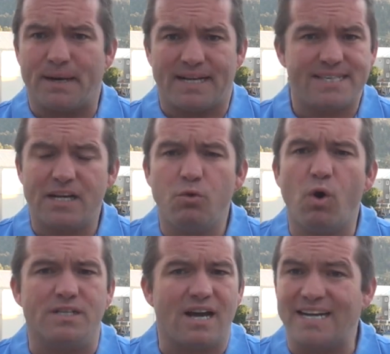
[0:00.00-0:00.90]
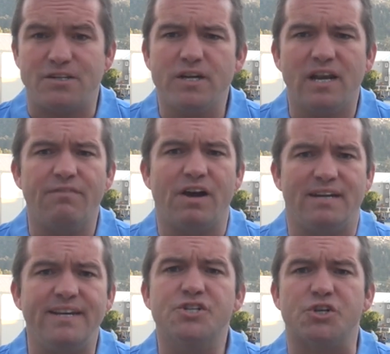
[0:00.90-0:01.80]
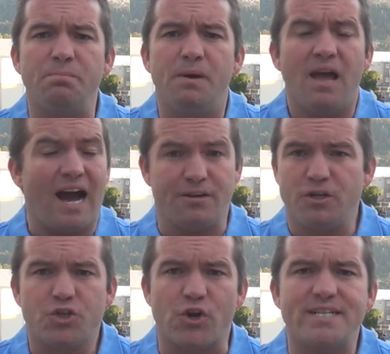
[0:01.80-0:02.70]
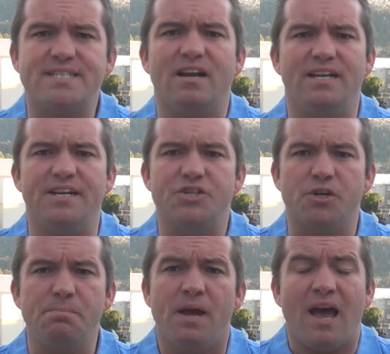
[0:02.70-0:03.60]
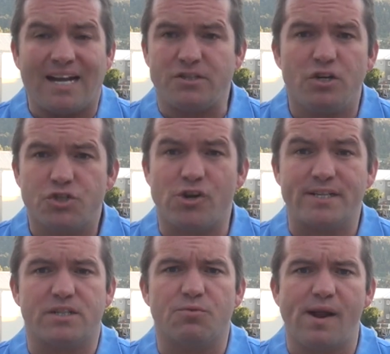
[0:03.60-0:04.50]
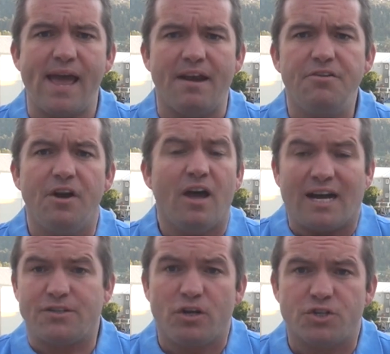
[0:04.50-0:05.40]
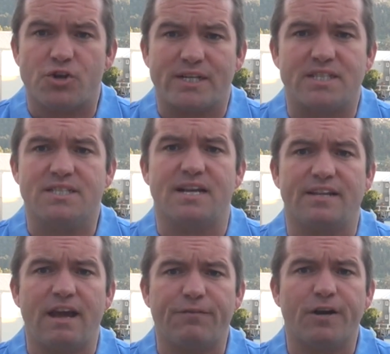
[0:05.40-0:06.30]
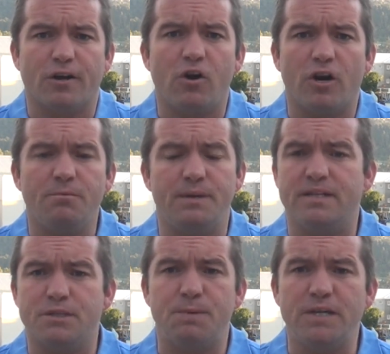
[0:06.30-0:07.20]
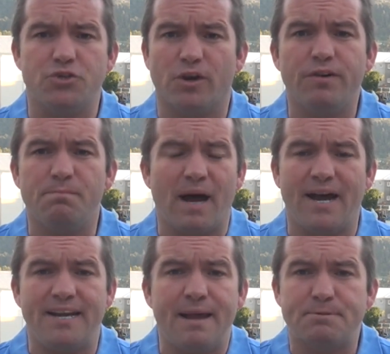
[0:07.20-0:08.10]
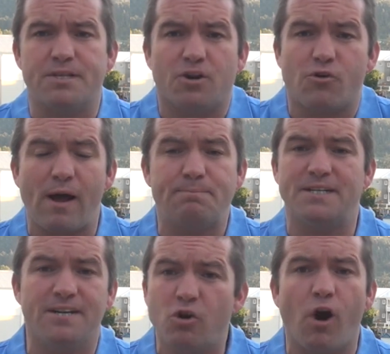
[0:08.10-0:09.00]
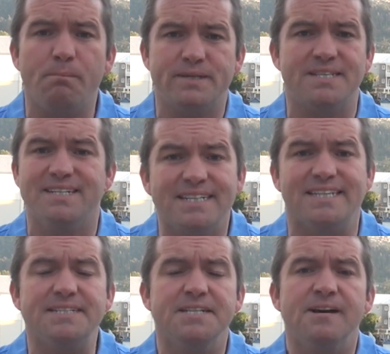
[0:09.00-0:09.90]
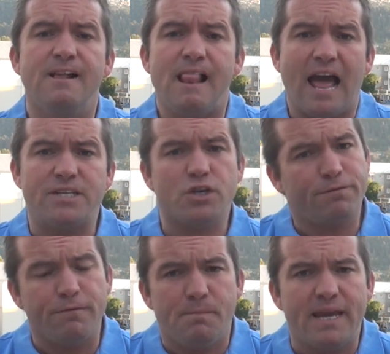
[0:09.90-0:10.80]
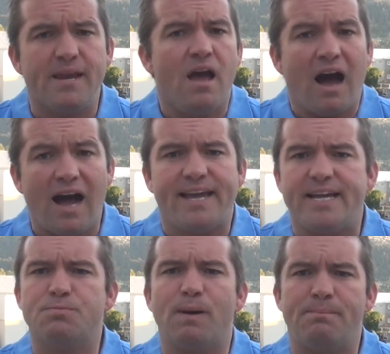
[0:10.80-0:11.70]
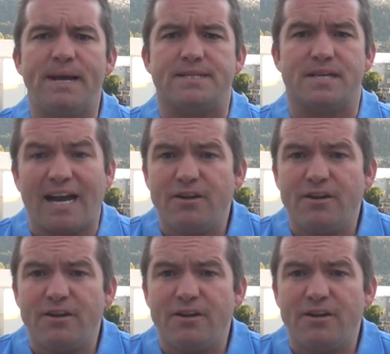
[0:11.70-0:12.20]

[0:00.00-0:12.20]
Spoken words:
But I tell you what, I don't love our leadership. I don't trust our leadership. I don't trust the rand. I don't trust the South African economy that's being driven by inept, a corrupt and incompetent idiot. And so for me, I hedge my bets.